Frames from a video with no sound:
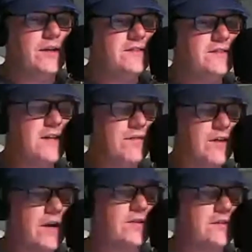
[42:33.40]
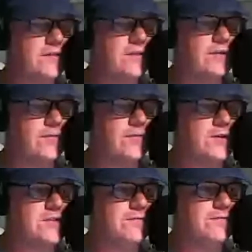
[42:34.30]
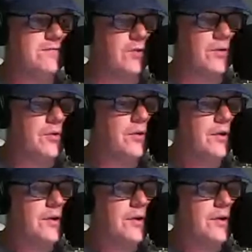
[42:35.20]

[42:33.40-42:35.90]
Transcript: let's not forget, this is his first full,